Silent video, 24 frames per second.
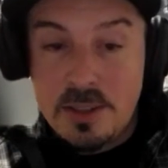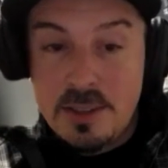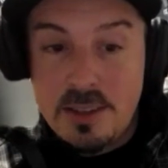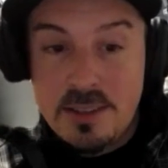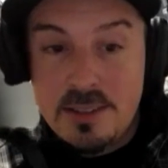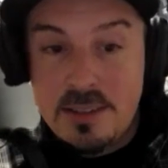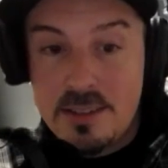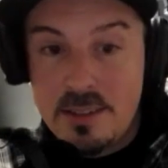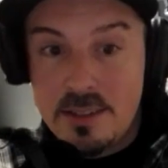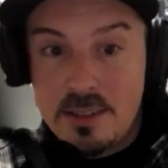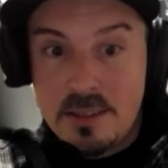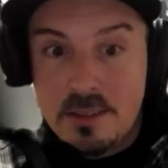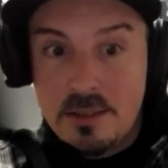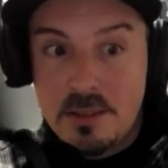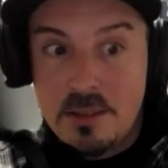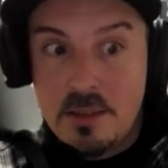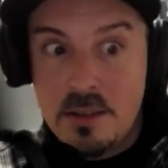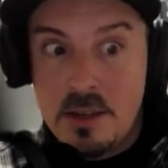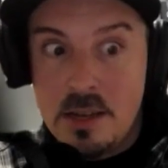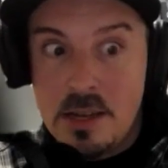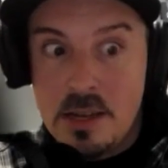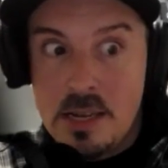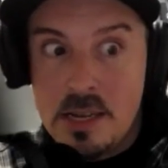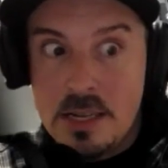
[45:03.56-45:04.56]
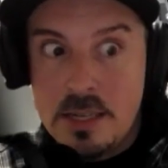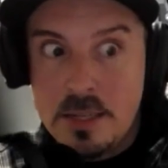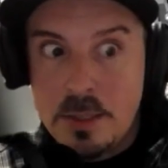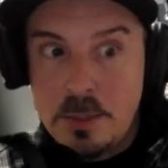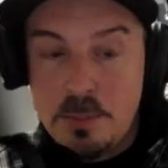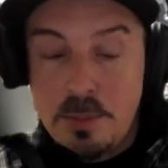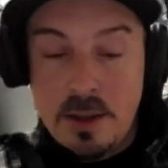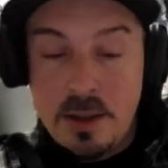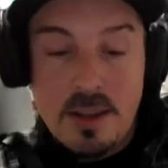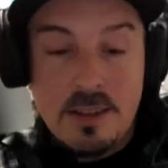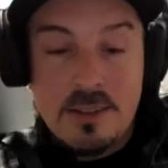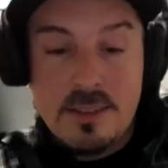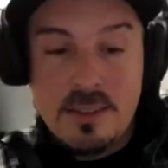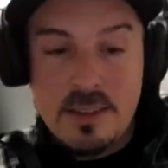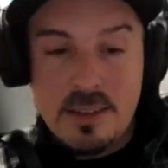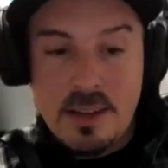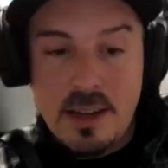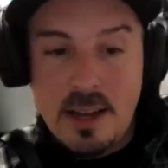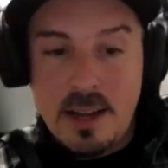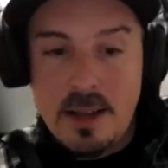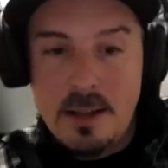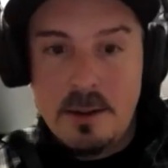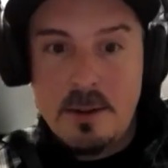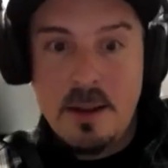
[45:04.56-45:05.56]
this in this space and
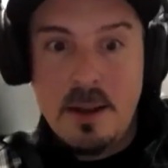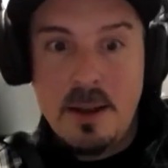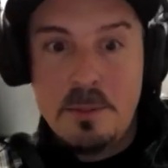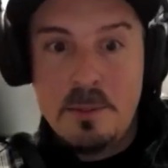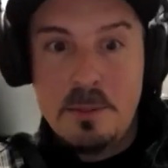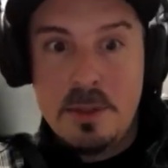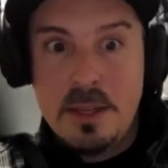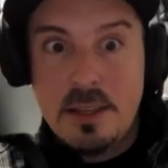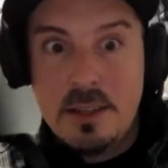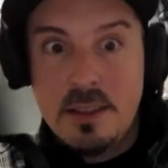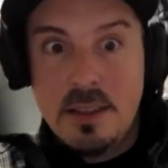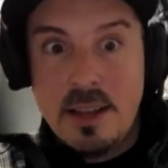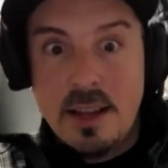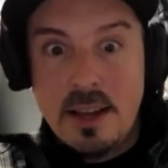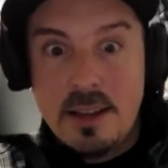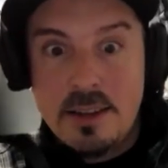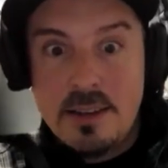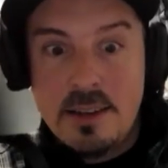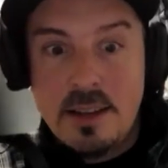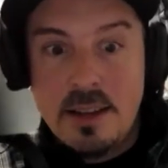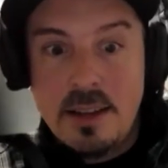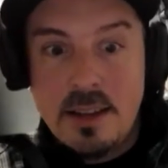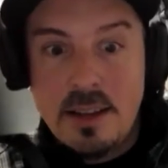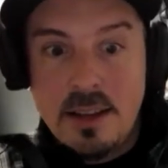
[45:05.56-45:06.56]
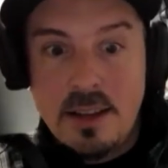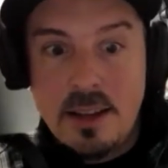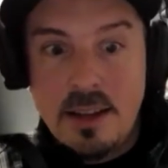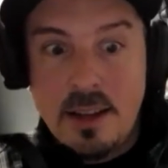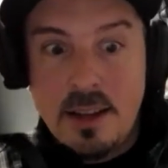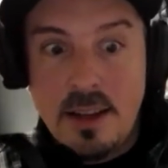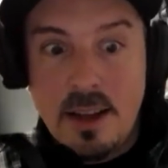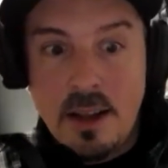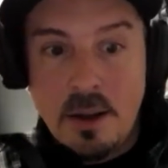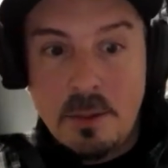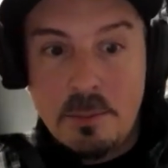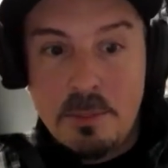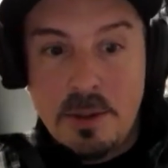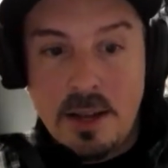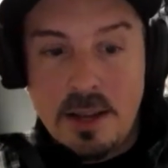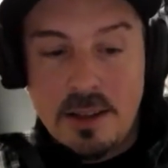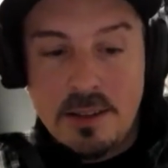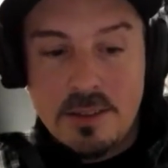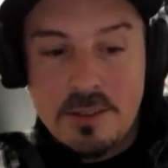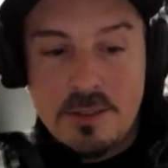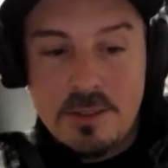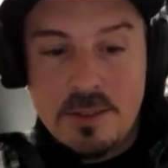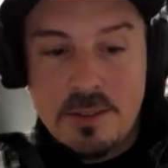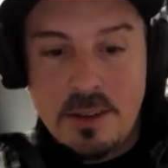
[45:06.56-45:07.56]
I'd I'd be glad to help
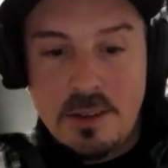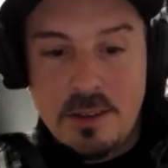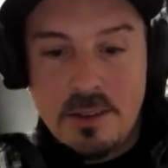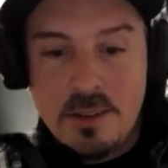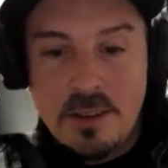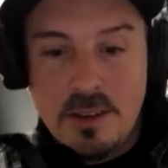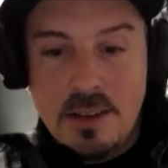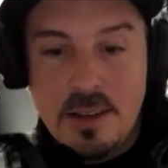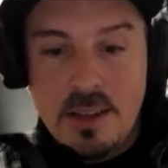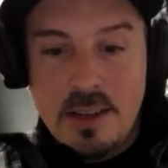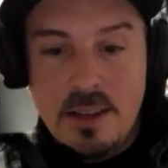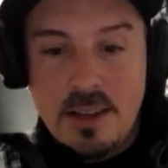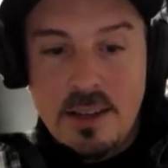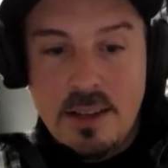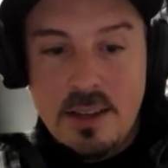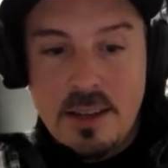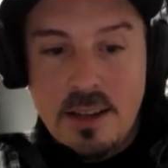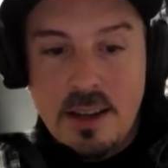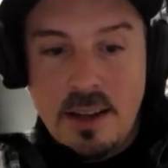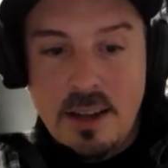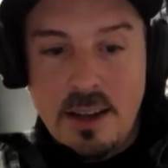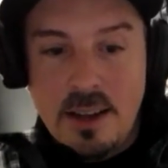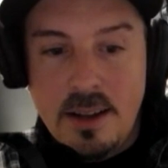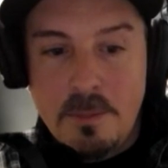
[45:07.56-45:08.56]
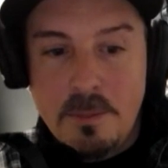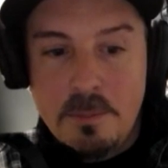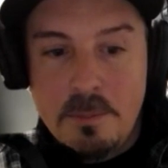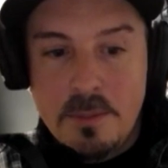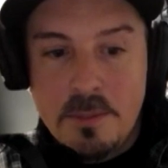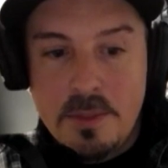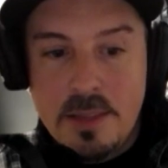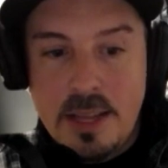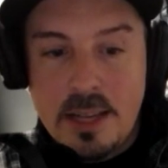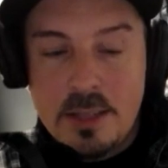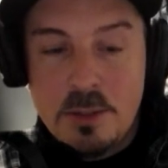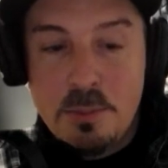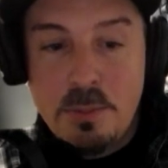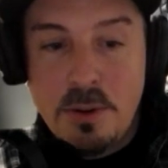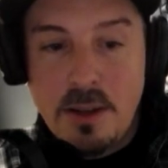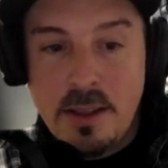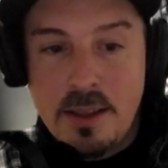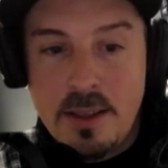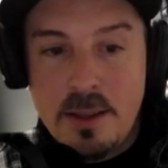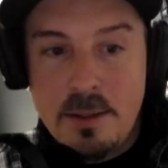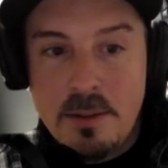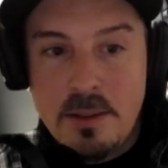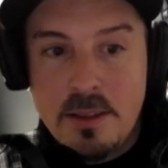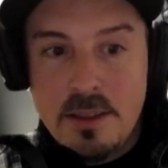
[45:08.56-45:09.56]
out. So um that's
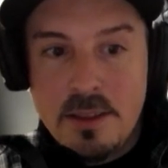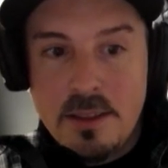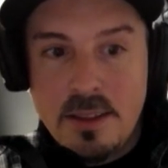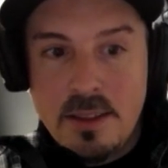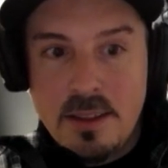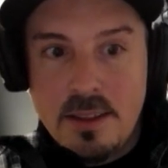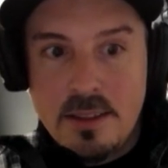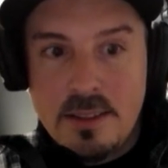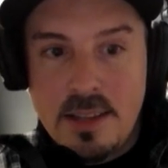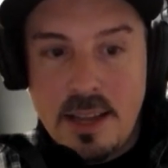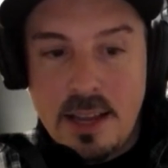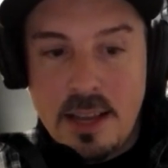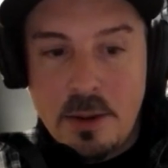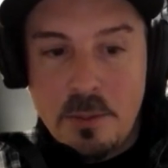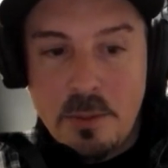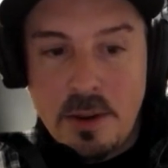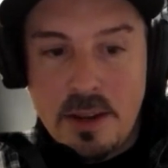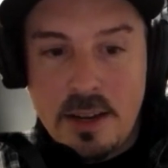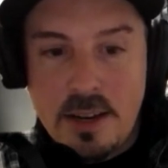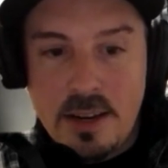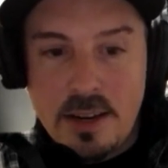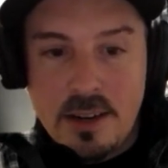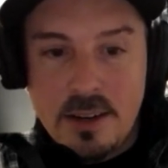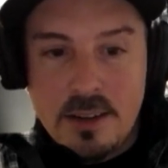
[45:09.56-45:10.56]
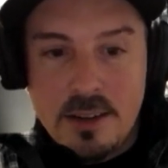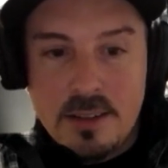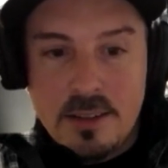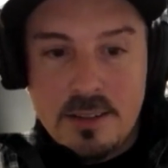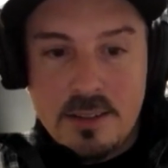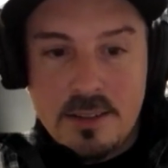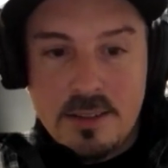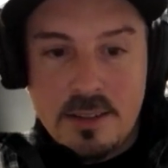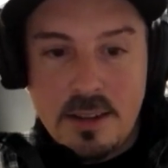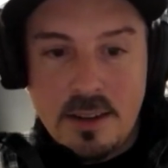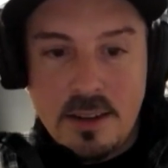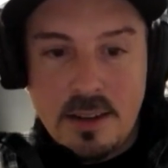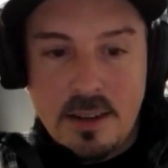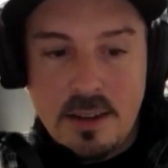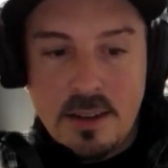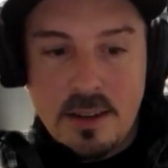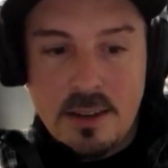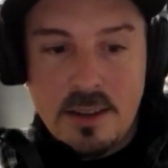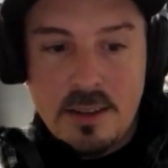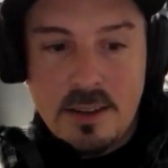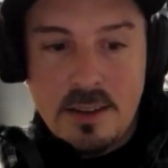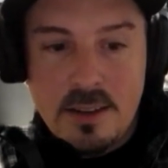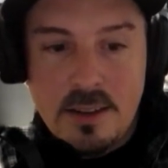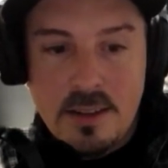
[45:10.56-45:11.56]
probably the takeaway here is uh
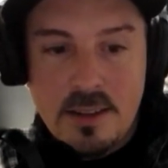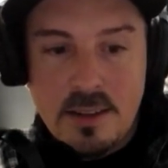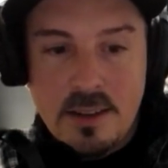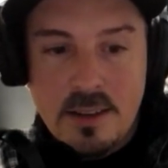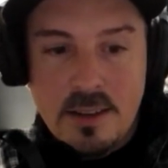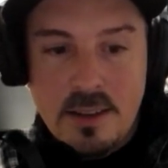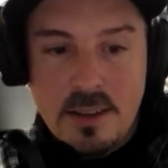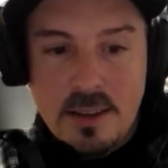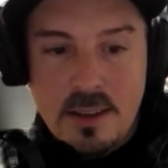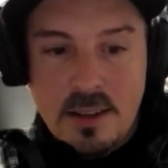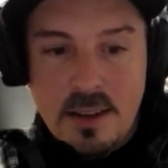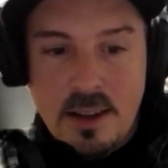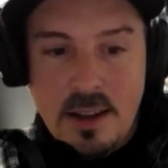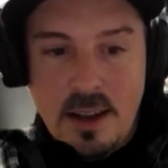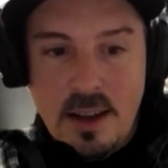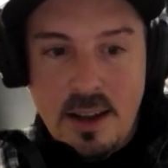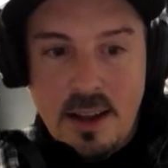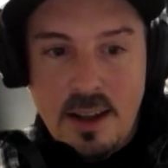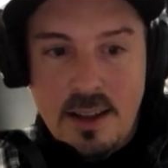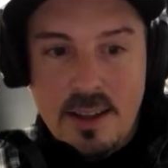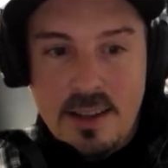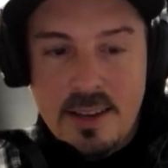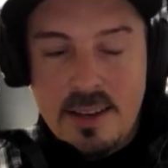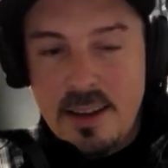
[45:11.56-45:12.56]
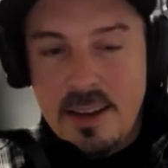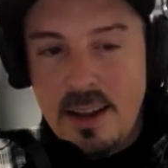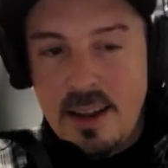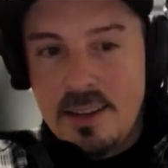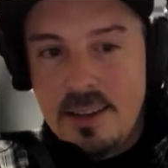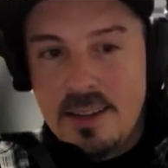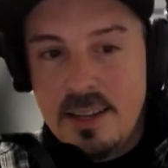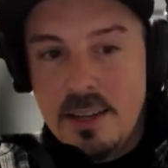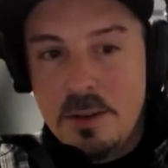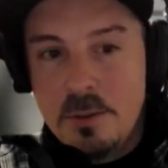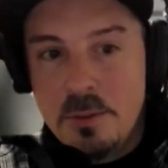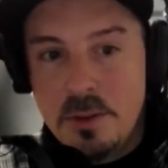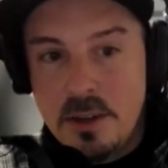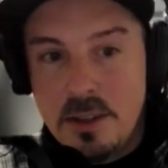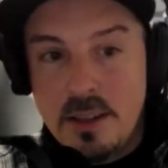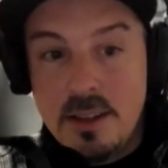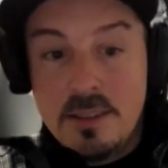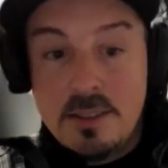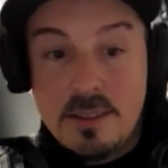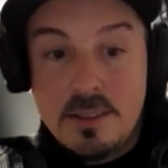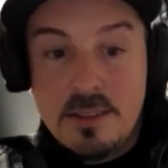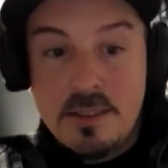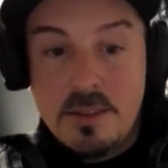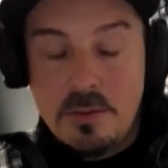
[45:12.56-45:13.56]
and I didn't
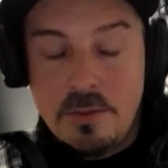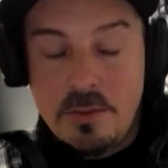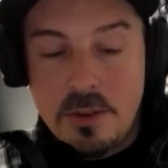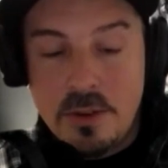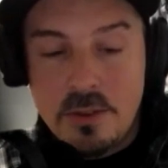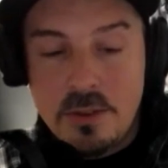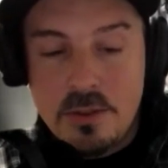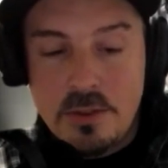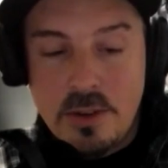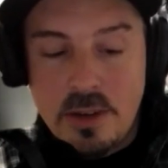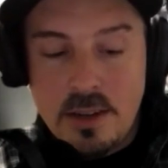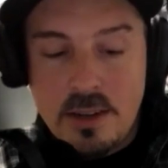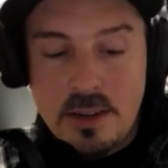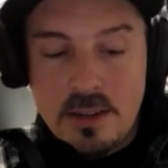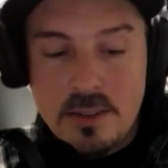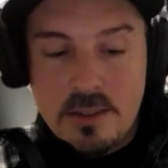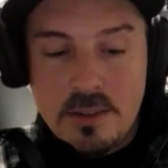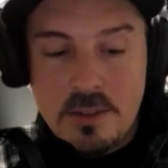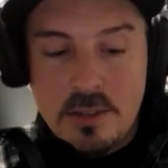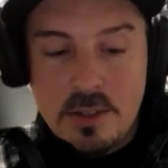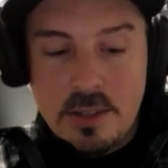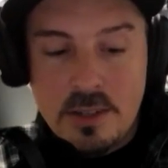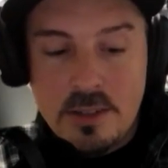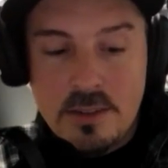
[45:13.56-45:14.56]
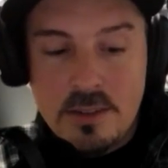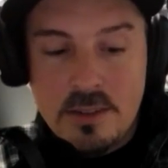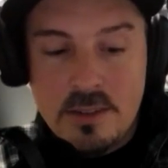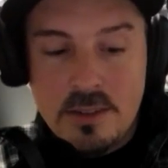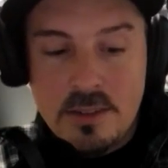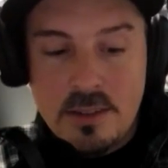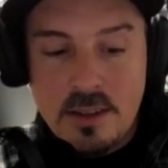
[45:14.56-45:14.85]
realize this at first, right? Is just